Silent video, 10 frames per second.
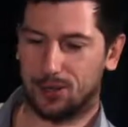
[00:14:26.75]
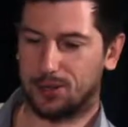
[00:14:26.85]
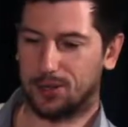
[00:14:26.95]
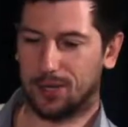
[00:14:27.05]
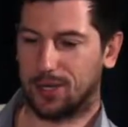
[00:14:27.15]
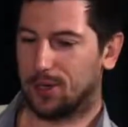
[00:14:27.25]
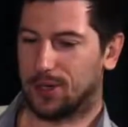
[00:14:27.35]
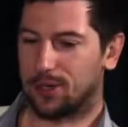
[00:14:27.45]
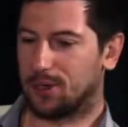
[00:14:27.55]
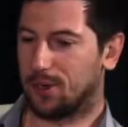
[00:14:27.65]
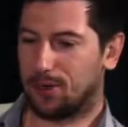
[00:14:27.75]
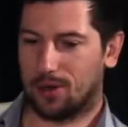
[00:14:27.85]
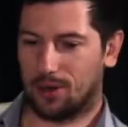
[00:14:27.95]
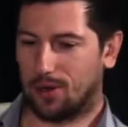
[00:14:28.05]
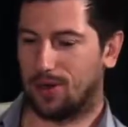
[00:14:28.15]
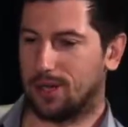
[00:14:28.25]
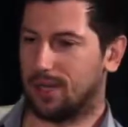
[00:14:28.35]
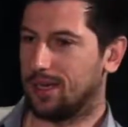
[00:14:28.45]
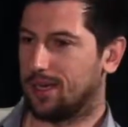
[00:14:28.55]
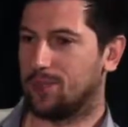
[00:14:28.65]
to control all
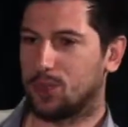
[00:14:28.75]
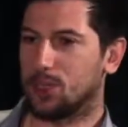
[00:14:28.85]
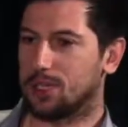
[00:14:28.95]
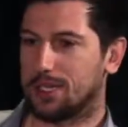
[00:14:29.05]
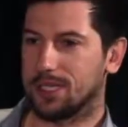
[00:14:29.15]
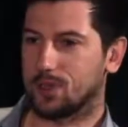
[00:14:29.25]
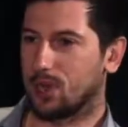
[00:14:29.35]
the processes